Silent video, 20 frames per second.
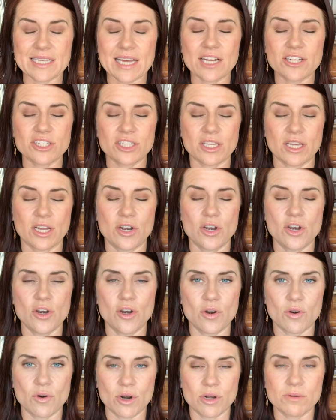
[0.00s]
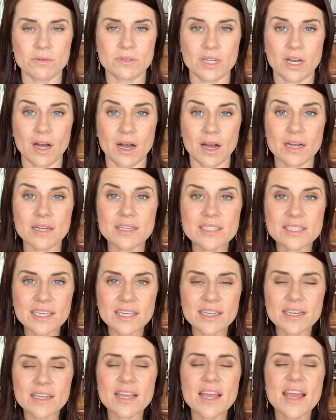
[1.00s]
actually a
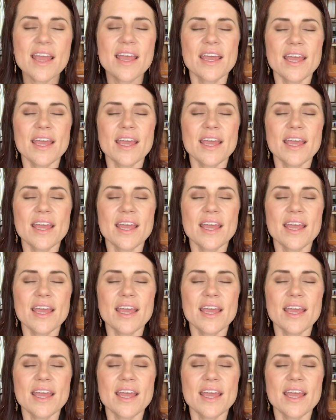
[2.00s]
neurotoxin